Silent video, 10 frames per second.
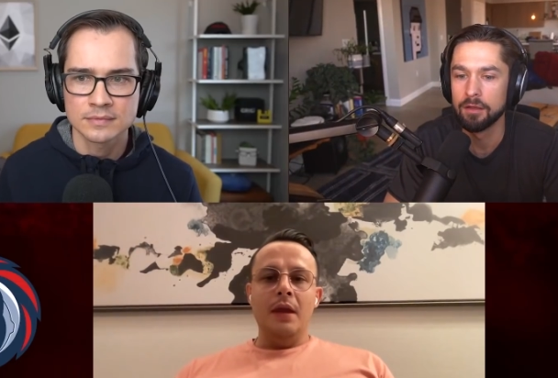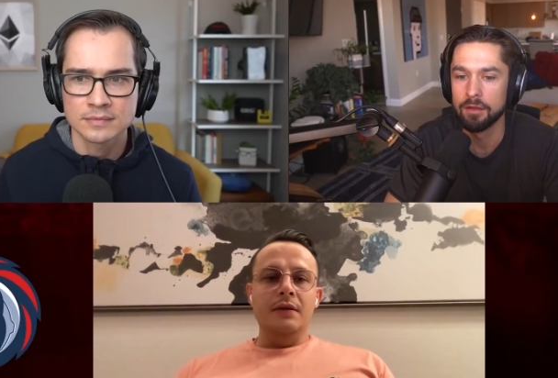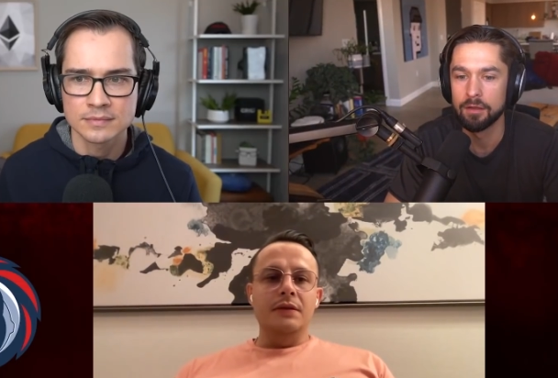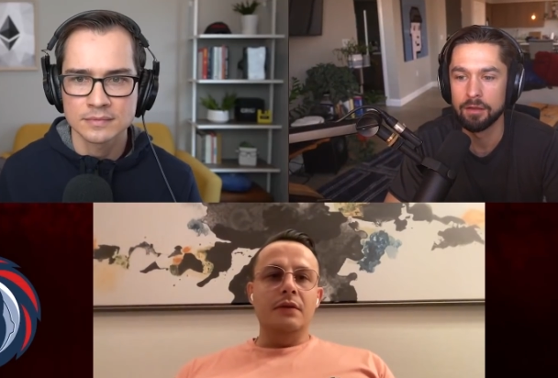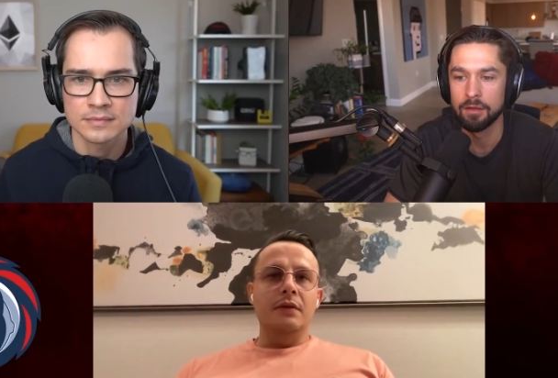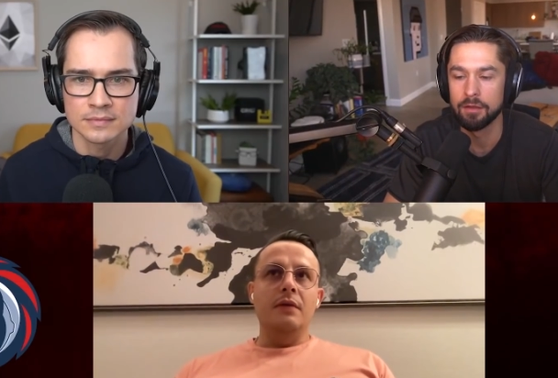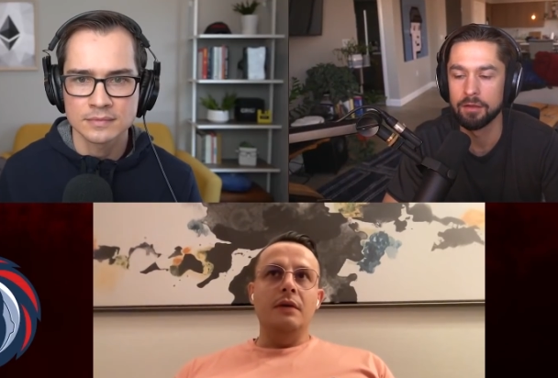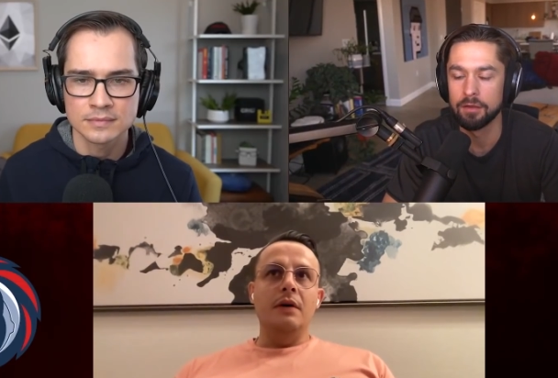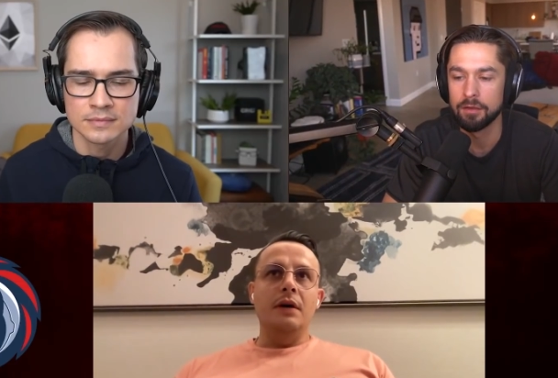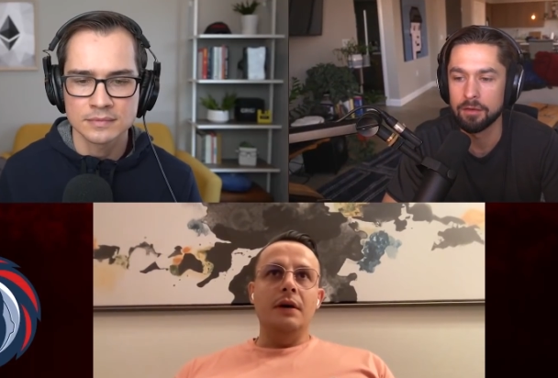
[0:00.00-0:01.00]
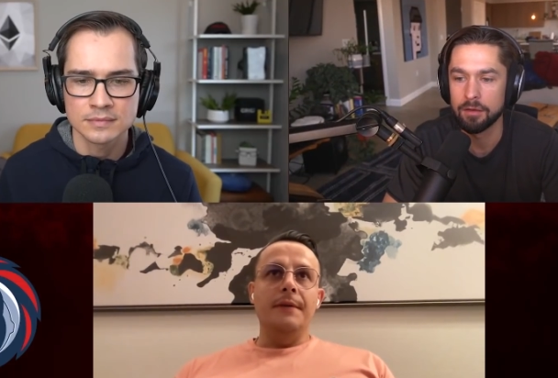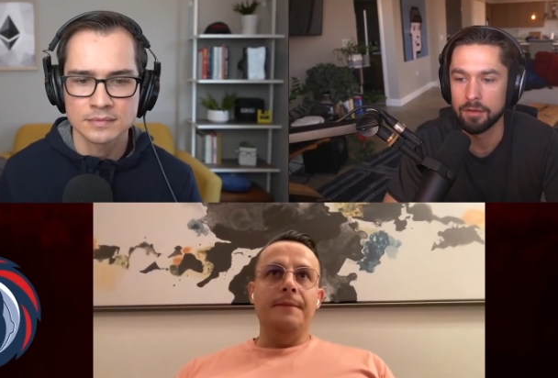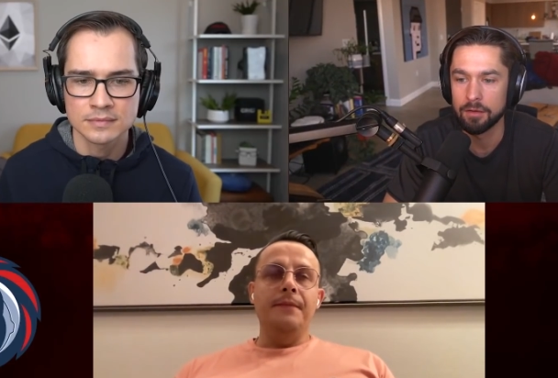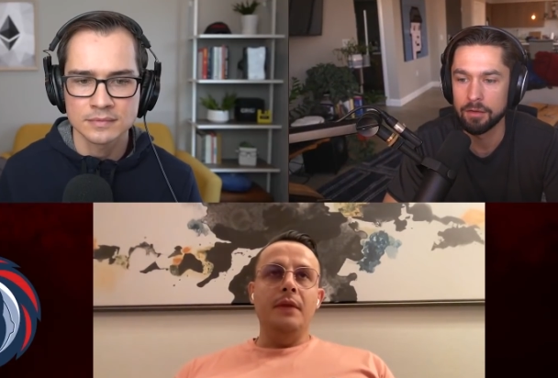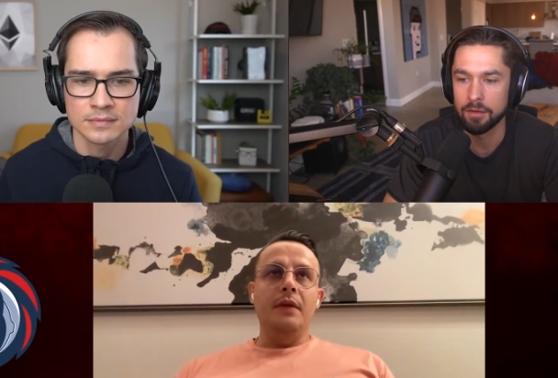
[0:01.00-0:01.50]
Speaker 1: So
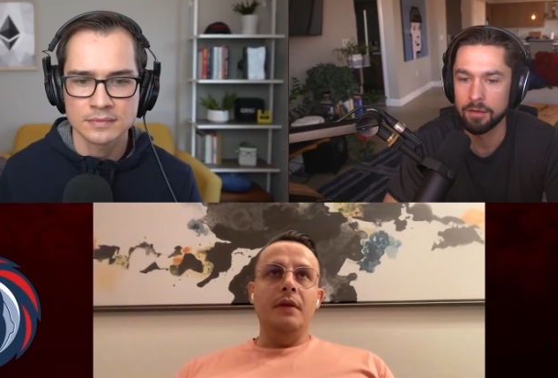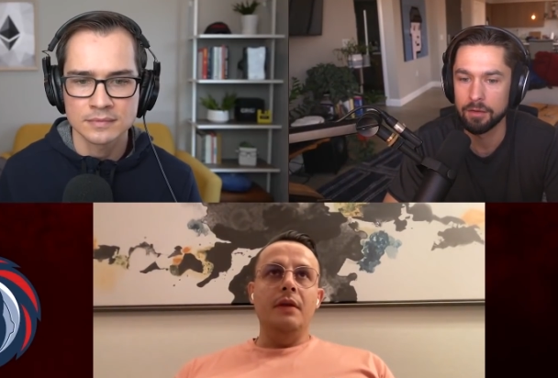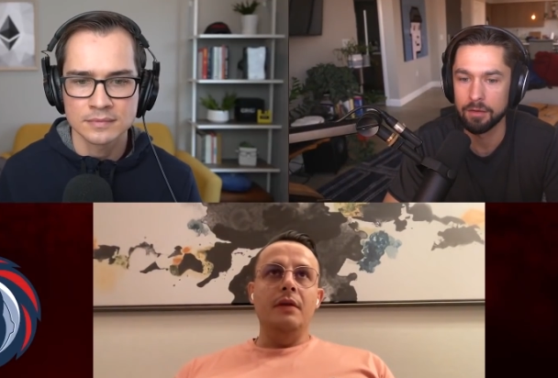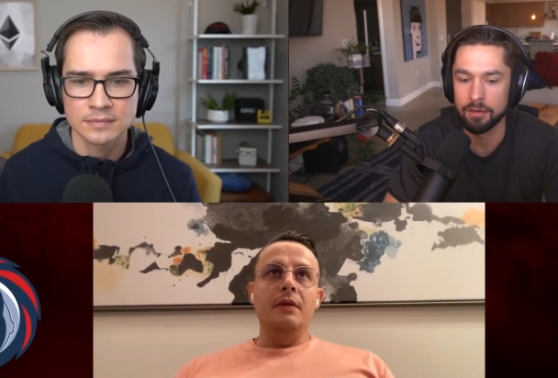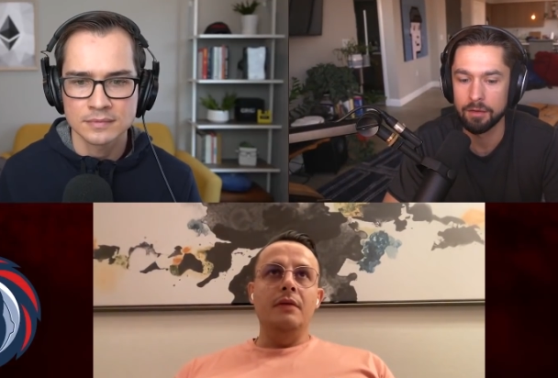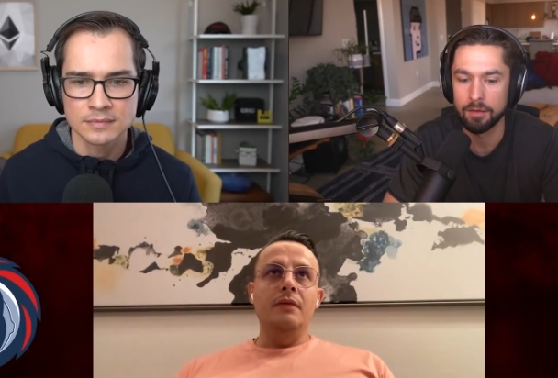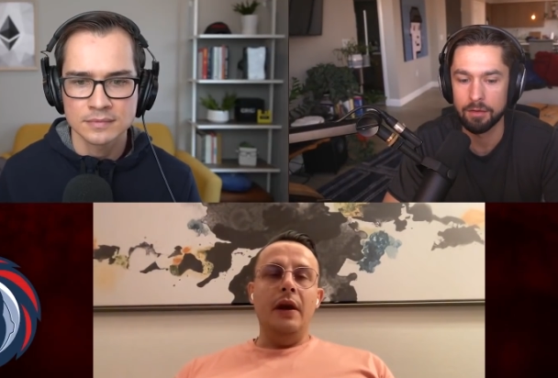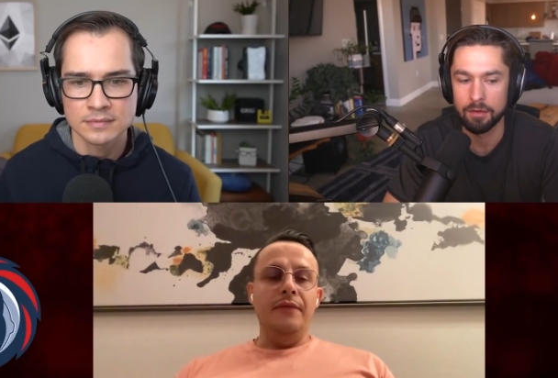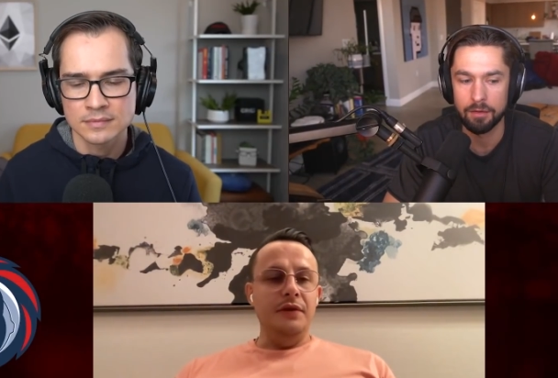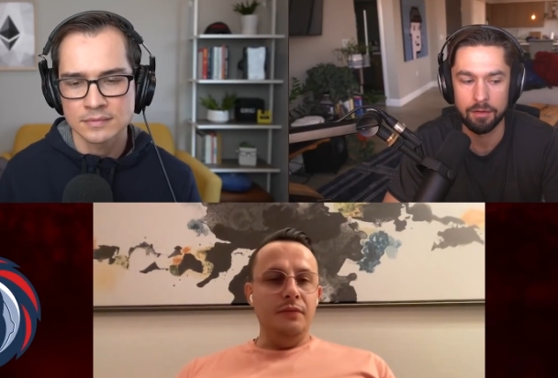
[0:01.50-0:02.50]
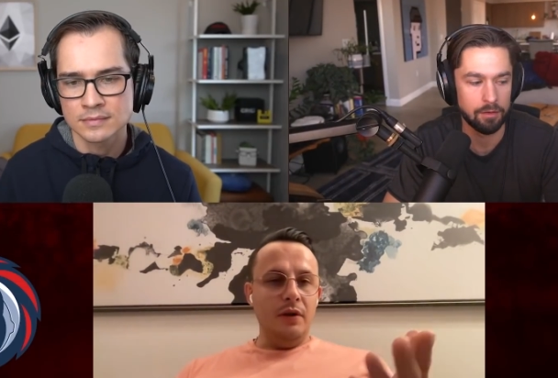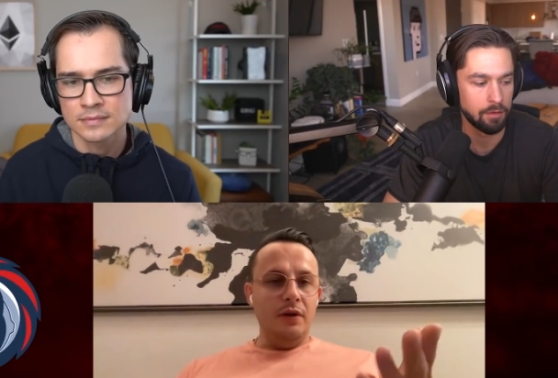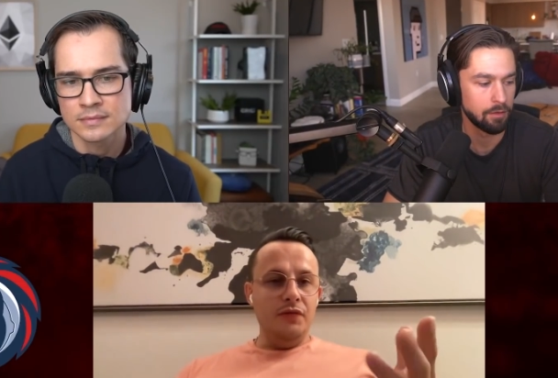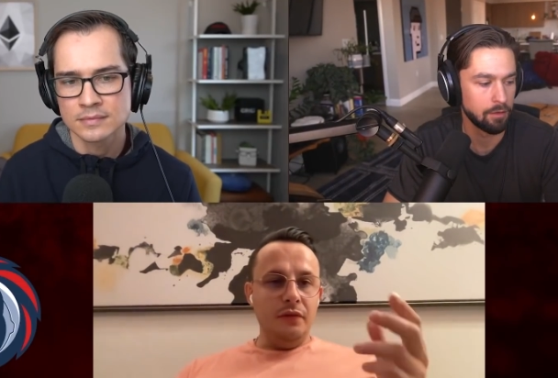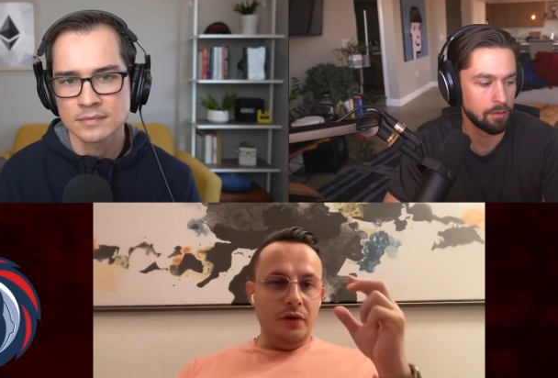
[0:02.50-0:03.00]
um, we have the one
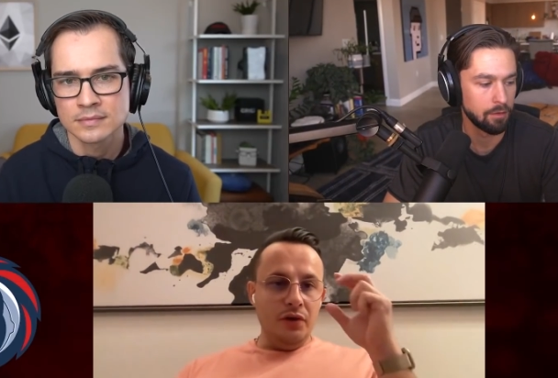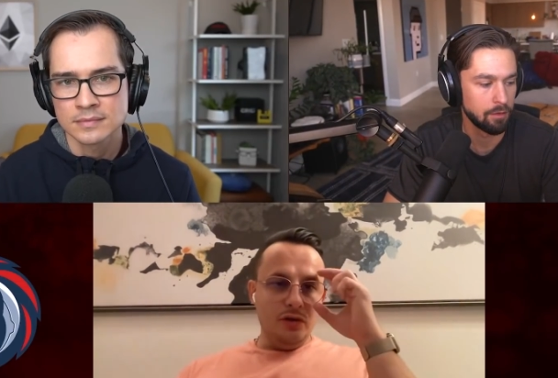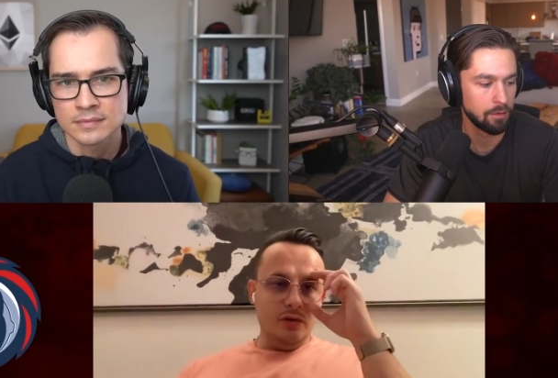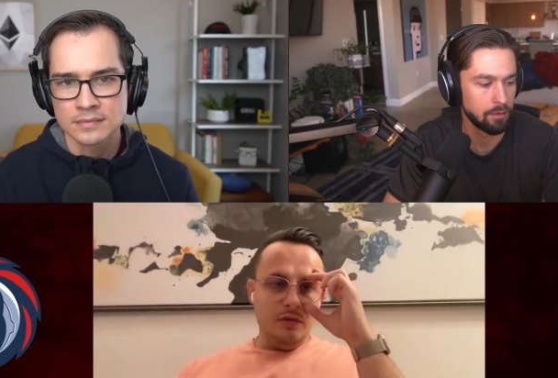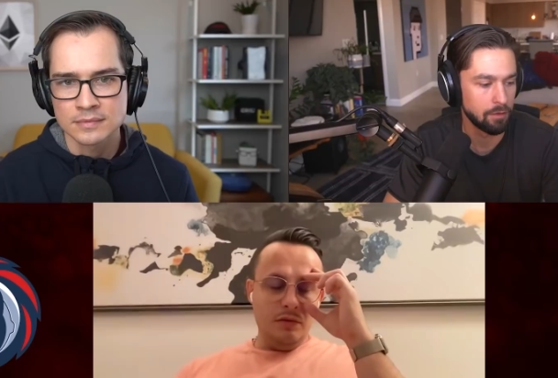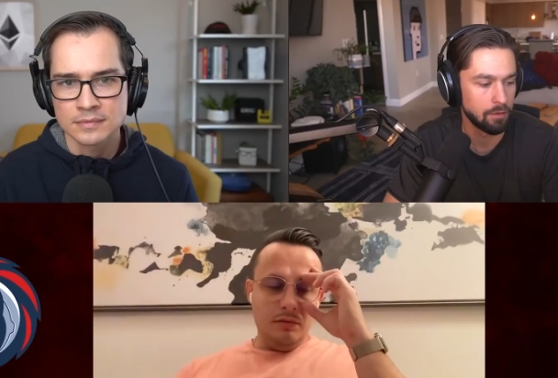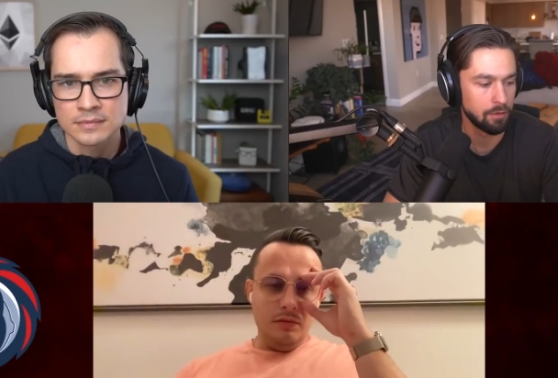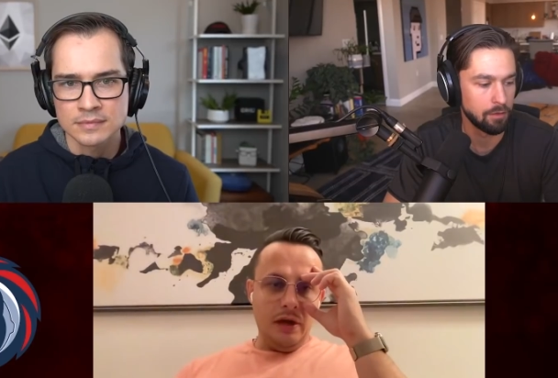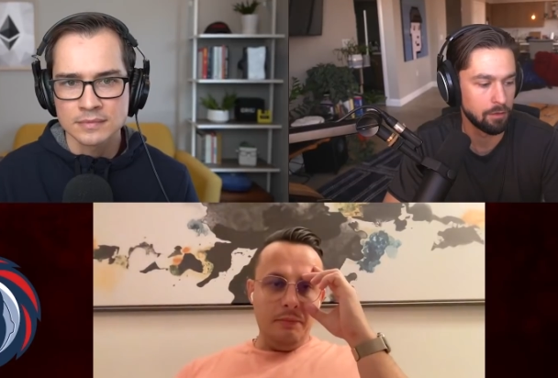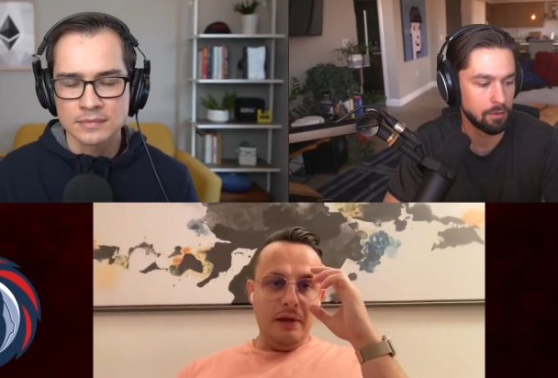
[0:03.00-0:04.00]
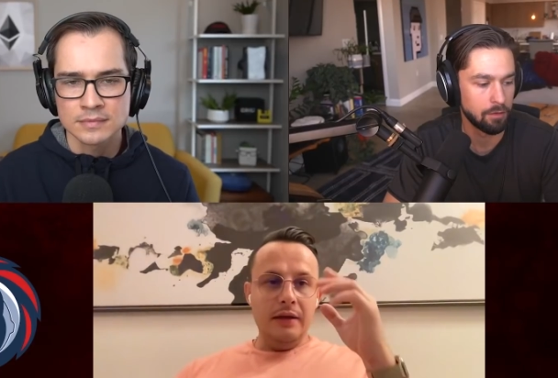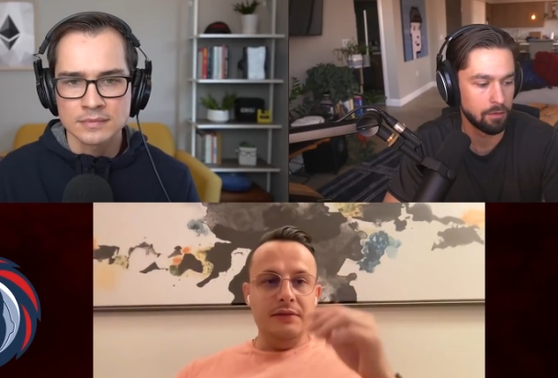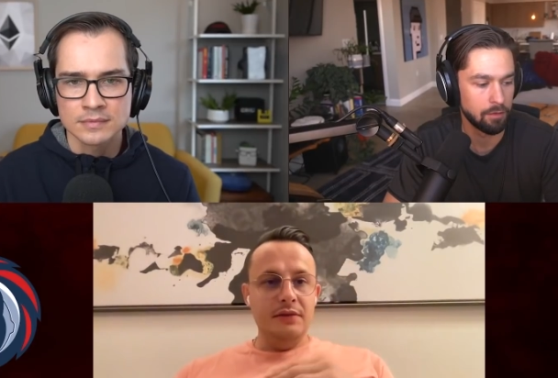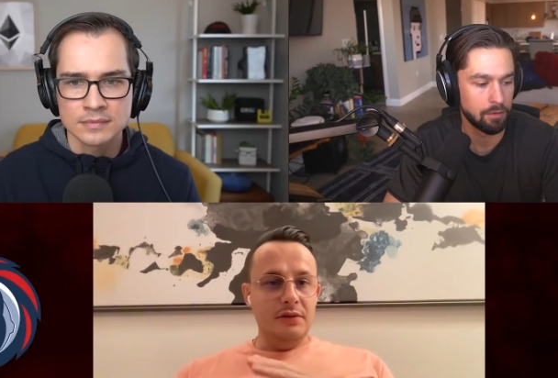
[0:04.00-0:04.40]
inch Foundation uh, on Cayman Islands.